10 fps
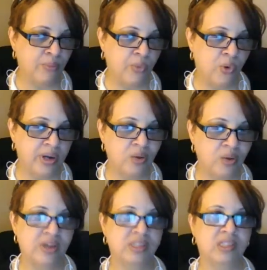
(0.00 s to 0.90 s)
important it
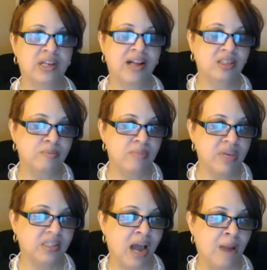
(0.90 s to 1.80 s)
was not to
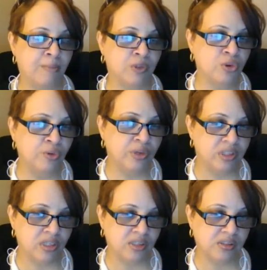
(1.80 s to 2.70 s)
miss
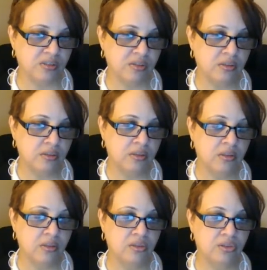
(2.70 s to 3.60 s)
opportunities,
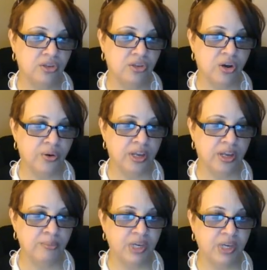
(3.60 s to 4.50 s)
you know,
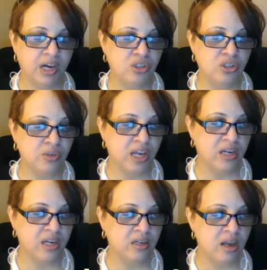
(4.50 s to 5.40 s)
and because you
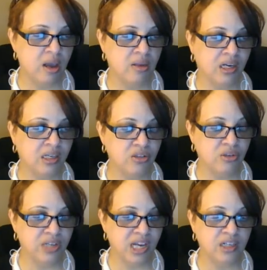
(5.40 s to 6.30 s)

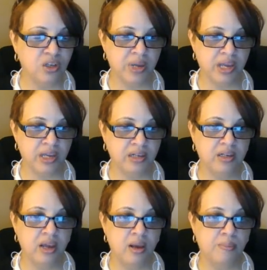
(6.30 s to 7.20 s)
didn't quit,
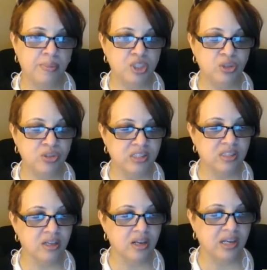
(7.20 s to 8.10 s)
but you
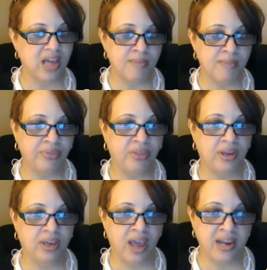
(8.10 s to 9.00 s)
just came out the
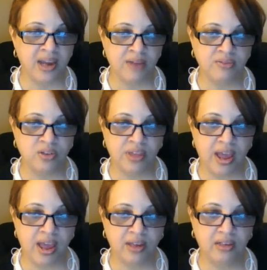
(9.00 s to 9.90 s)
gate after that.